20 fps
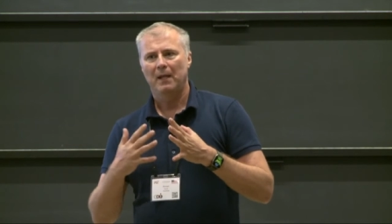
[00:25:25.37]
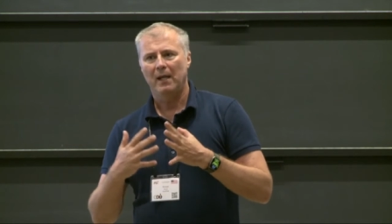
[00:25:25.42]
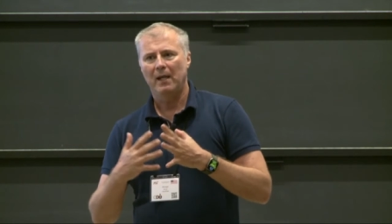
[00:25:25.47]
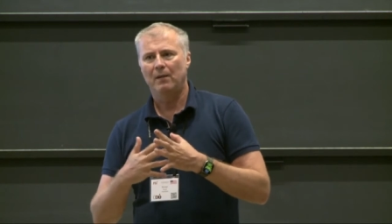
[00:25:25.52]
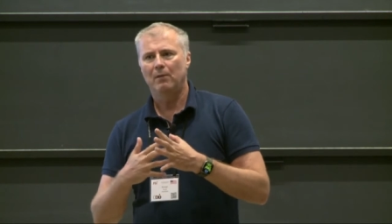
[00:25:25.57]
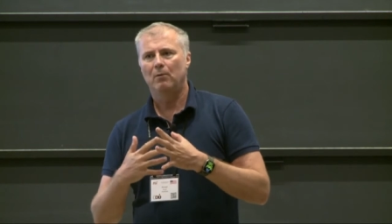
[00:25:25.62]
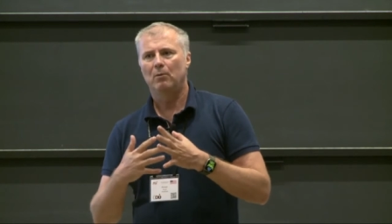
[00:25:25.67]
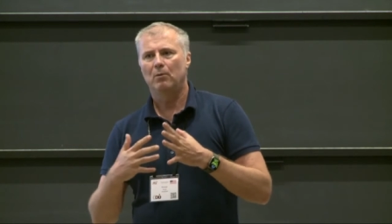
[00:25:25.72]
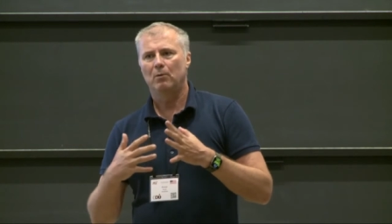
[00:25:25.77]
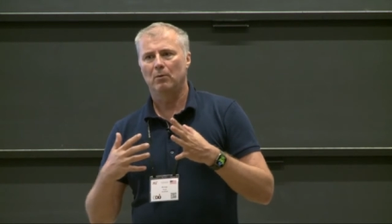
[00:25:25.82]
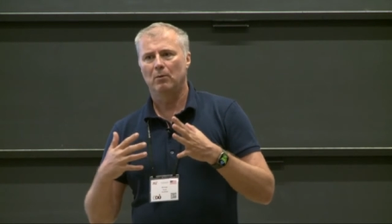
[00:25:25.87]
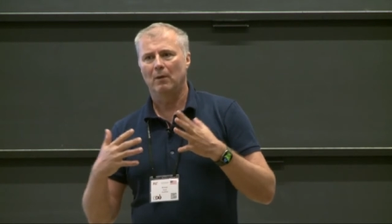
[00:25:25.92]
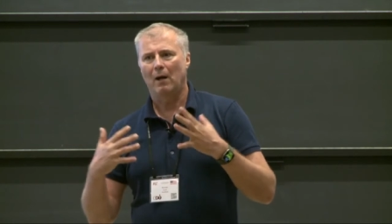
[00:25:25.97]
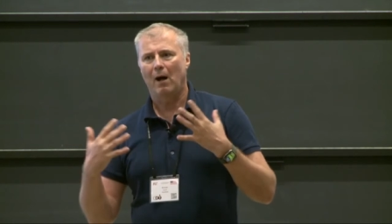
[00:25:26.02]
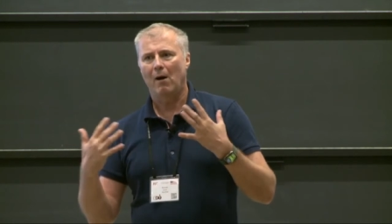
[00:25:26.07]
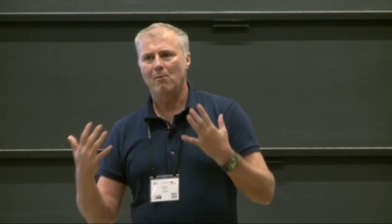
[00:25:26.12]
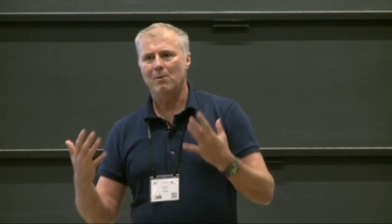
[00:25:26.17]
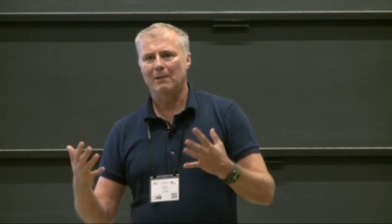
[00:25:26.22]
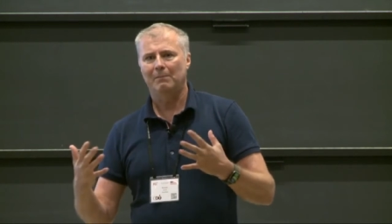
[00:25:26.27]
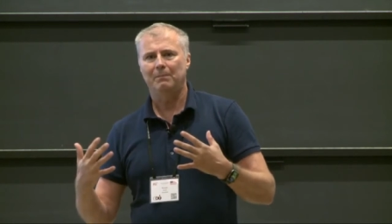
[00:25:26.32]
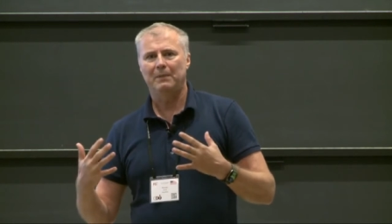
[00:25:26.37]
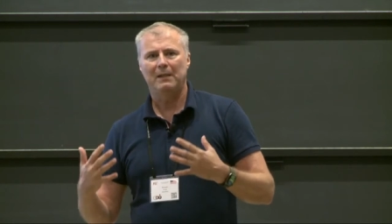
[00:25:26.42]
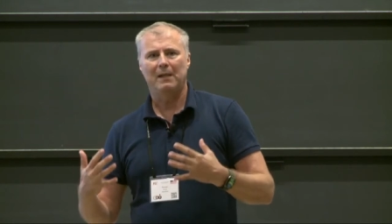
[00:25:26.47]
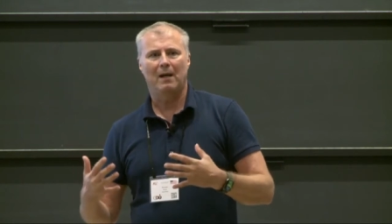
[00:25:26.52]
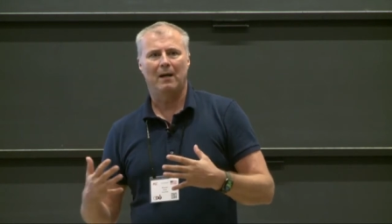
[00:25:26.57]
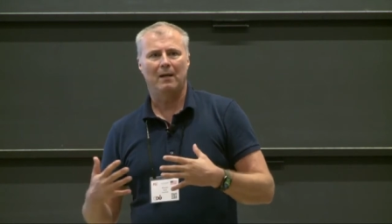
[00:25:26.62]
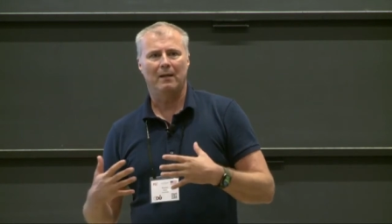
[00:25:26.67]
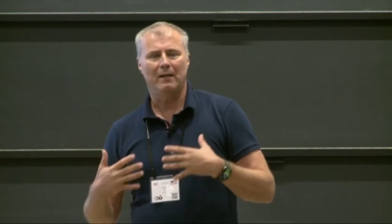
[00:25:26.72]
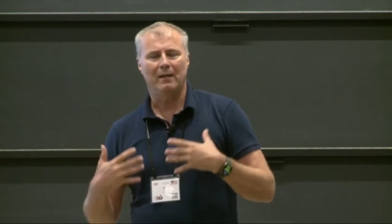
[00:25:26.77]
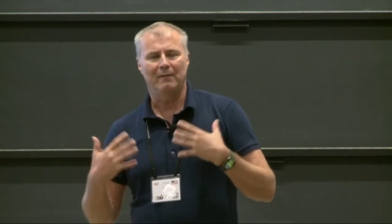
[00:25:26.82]
into our
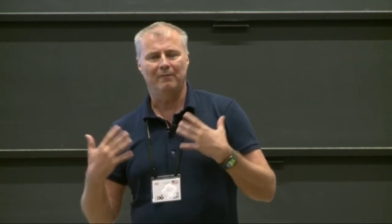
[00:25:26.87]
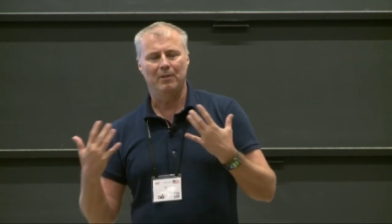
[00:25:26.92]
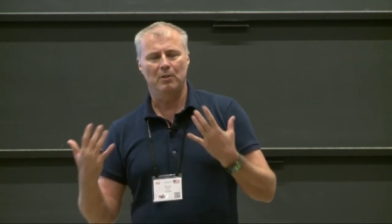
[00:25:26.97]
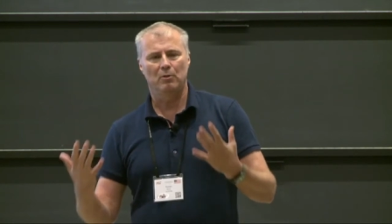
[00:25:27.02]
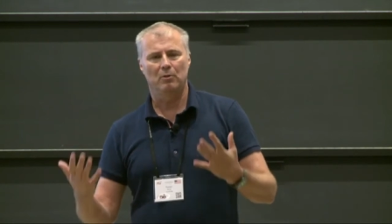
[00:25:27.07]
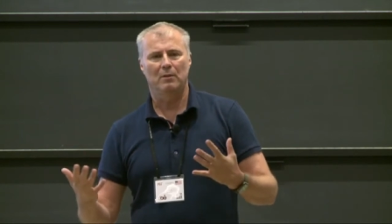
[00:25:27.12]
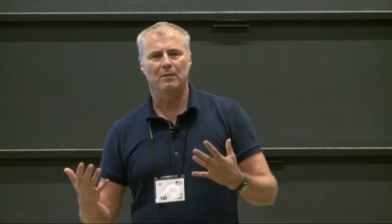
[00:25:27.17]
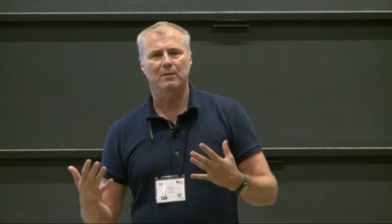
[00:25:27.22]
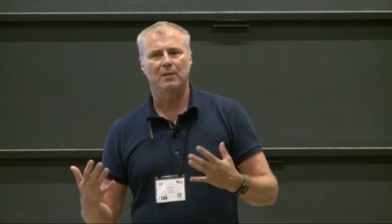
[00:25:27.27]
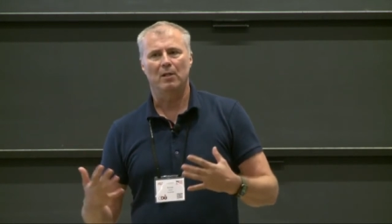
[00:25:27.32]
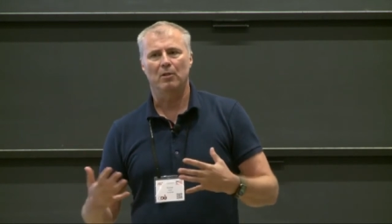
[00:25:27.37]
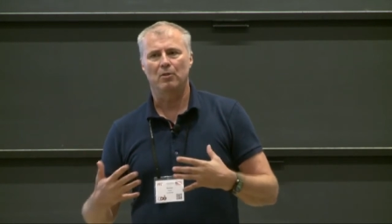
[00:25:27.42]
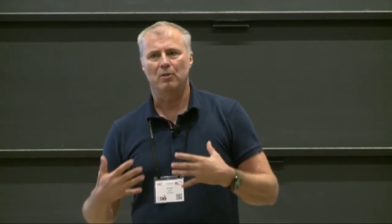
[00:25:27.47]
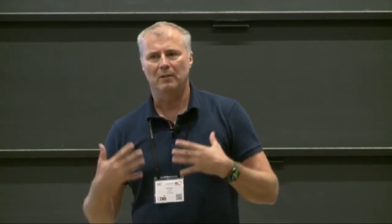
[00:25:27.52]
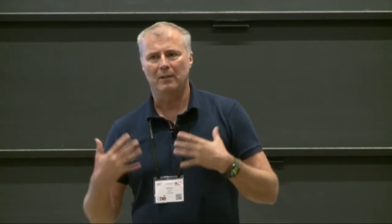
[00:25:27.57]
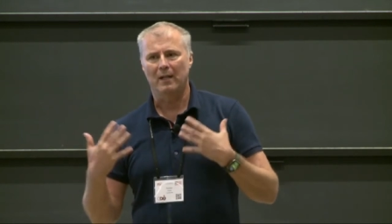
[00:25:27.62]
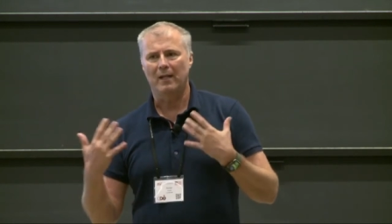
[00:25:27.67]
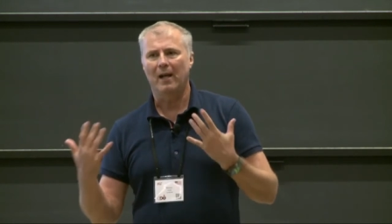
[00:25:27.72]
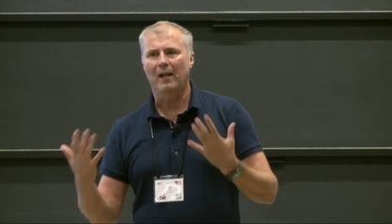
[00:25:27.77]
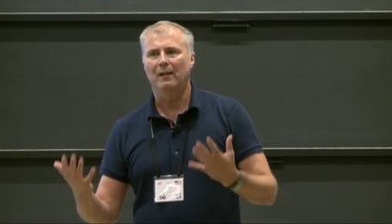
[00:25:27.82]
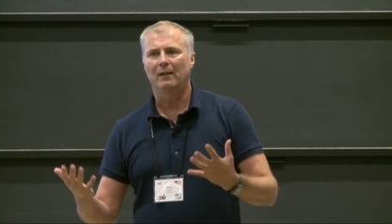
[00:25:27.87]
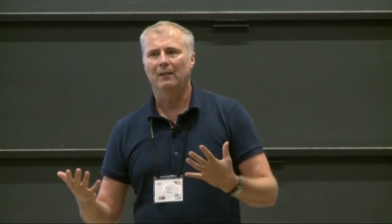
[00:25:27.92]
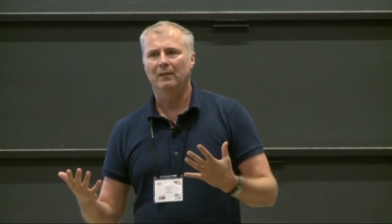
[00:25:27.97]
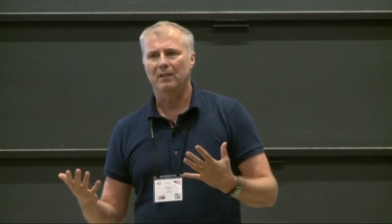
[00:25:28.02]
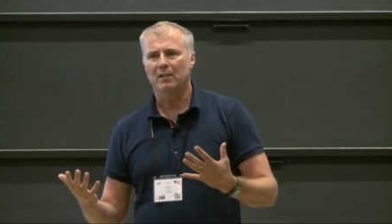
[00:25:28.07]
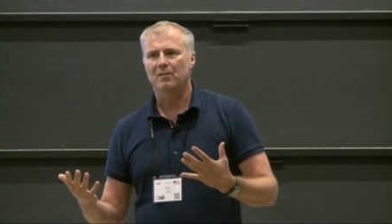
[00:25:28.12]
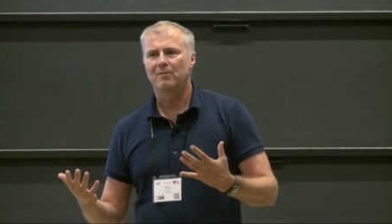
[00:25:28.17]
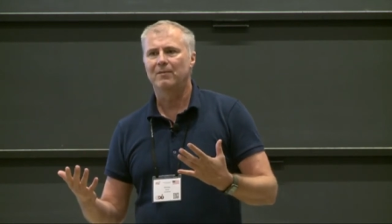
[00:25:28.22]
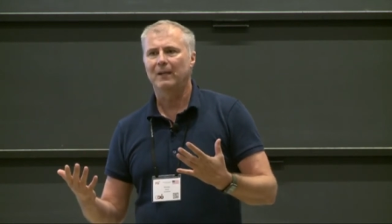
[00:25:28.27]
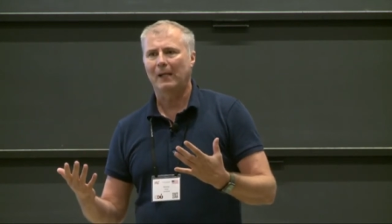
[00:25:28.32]
BI and visualization and
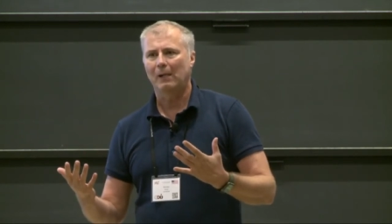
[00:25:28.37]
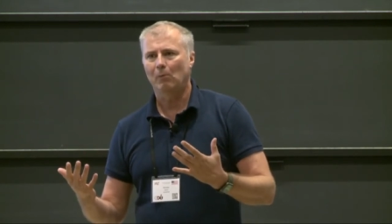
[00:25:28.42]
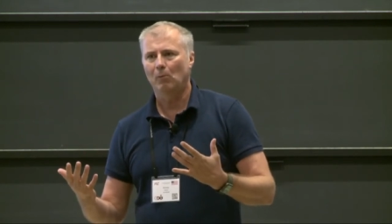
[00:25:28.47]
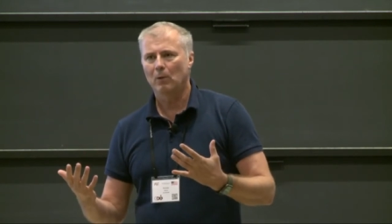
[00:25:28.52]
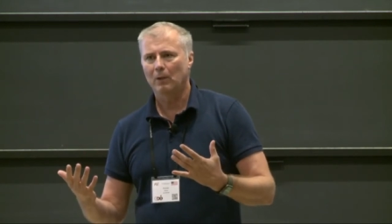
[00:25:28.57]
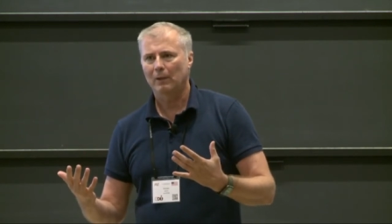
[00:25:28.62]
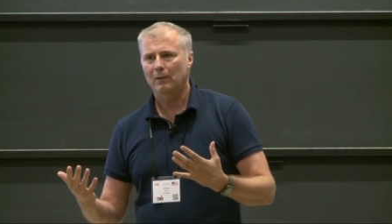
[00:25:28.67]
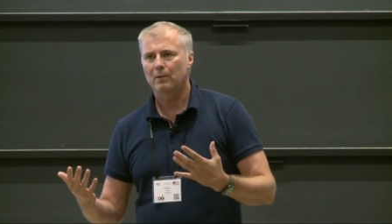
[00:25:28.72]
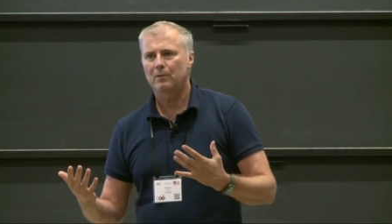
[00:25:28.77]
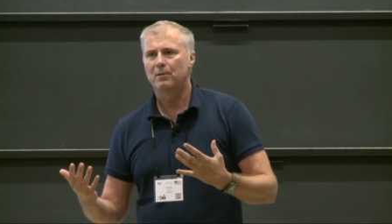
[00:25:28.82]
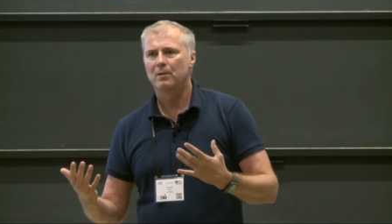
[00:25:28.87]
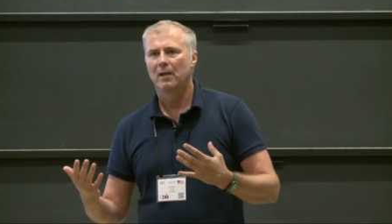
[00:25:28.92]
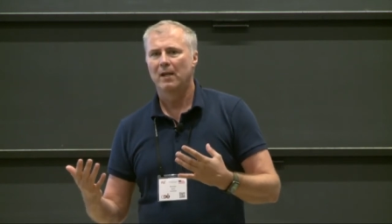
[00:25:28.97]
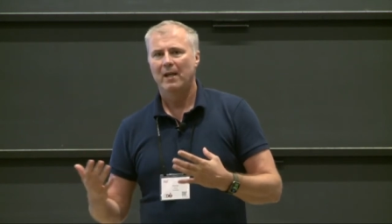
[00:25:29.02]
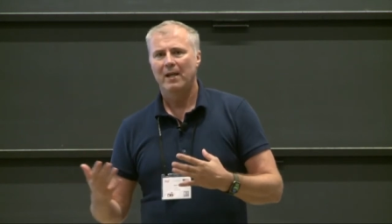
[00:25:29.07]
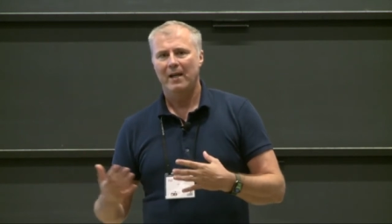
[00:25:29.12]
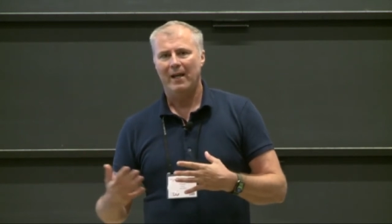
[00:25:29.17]
analytics frameworks?